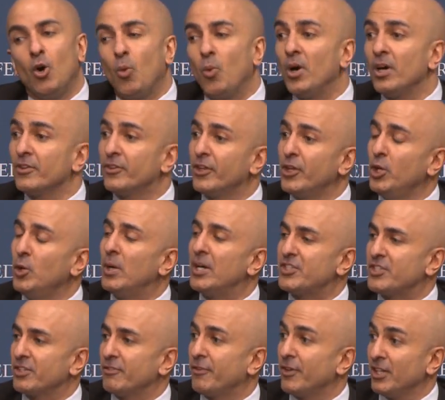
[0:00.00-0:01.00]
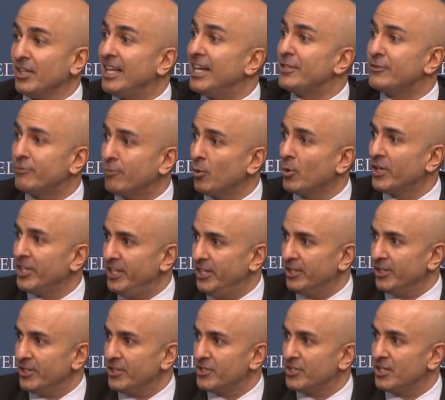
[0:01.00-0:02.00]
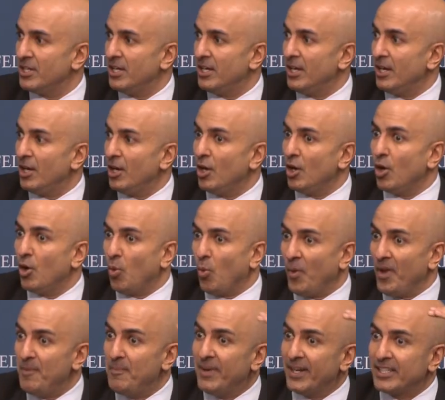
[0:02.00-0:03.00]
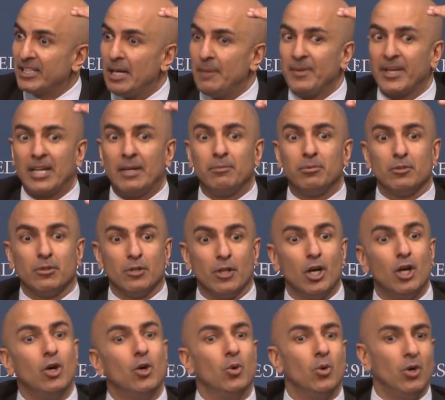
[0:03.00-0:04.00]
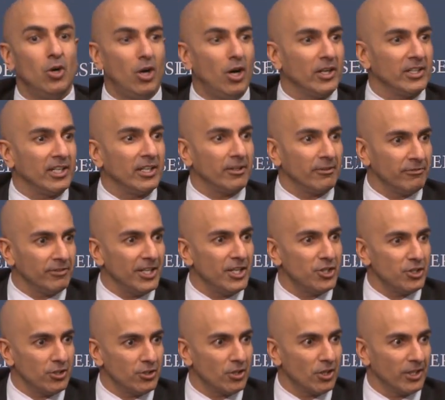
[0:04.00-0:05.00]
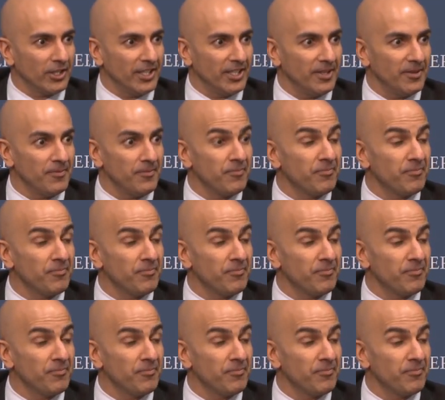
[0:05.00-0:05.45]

Well, the US, for the last four years, we've been coming up low on our inflation target.